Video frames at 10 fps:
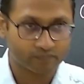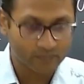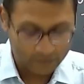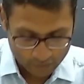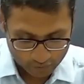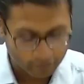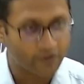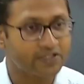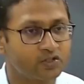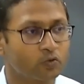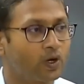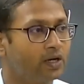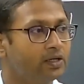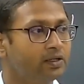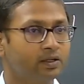So first
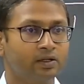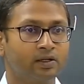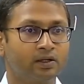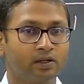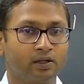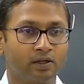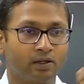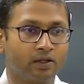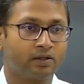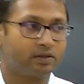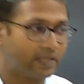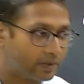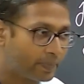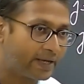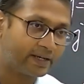word, then
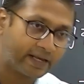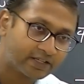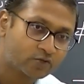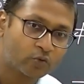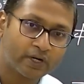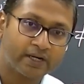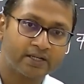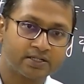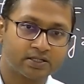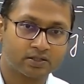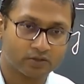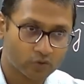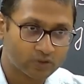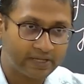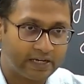my next word is, so
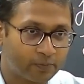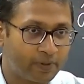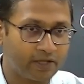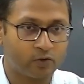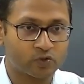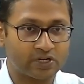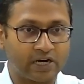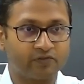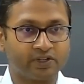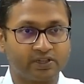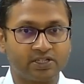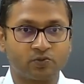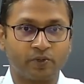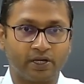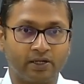that pair, you start with this
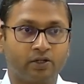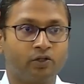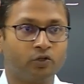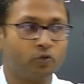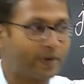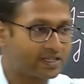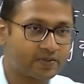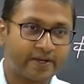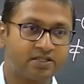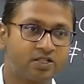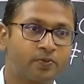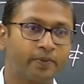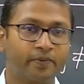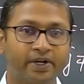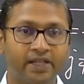pair. You maximize this
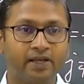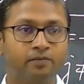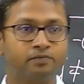probability,